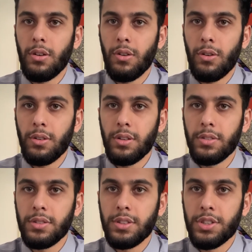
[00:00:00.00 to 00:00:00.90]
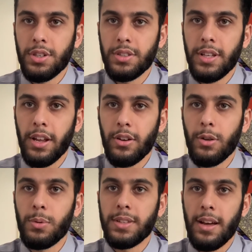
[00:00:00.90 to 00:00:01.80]
all the shares that I
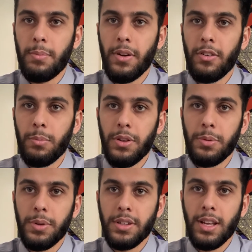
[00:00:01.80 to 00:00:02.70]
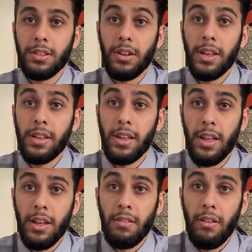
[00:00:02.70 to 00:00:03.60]
could with that amount of money because I thought, hey,
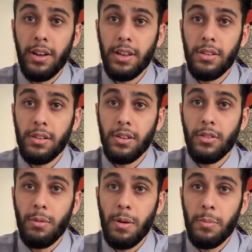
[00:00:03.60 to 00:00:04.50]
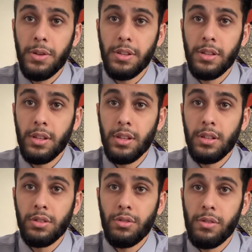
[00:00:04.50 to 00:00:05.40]
if I can grow my money
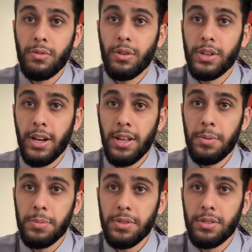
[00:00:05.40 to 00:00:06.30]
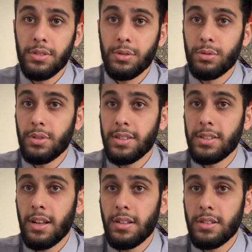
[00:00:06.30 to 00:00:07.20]
three, four times,
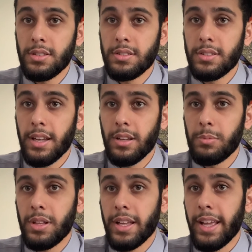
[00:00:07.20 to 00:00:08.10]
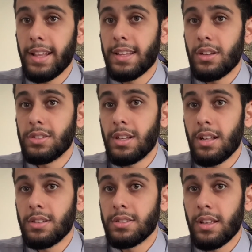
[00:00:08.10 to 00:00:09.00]
$2,000, that can be like
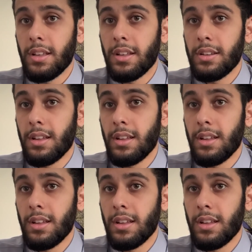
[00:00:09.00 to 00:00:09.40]
$8,000, and